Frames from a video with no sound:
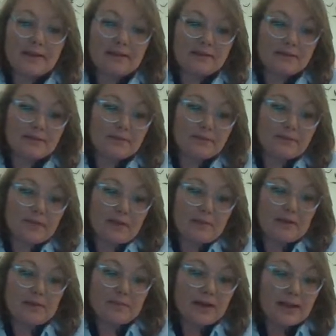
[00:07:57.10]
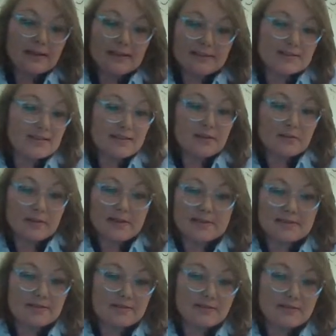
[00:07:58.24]
and they become highly
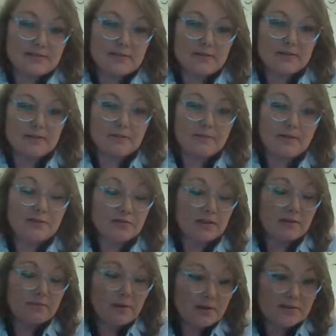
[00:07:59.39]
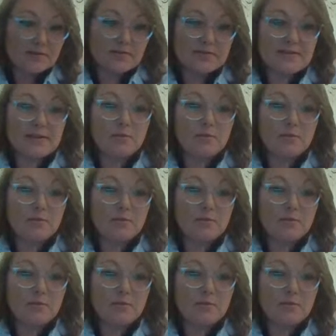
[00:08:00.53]
attenuated when they try and pass through